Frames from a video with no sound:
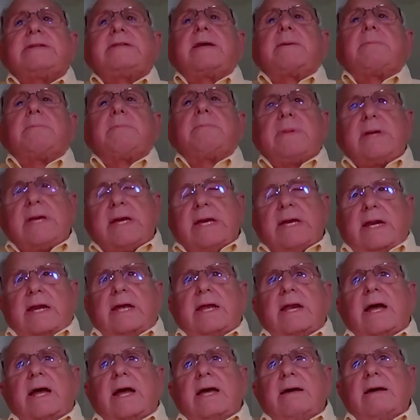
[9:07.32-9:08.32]
mean to
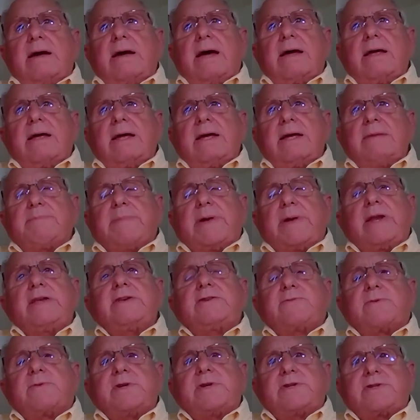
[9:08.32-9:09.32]
demean it.
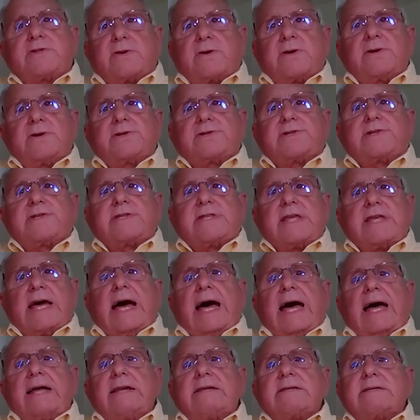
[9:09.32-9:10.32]
But it's research
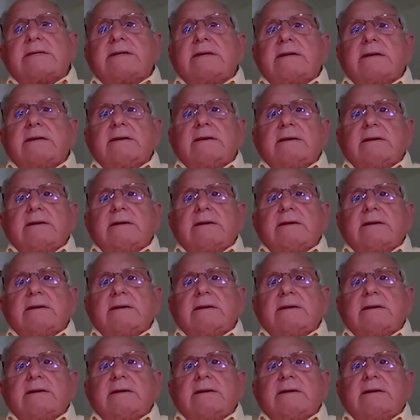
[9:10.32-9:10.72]
that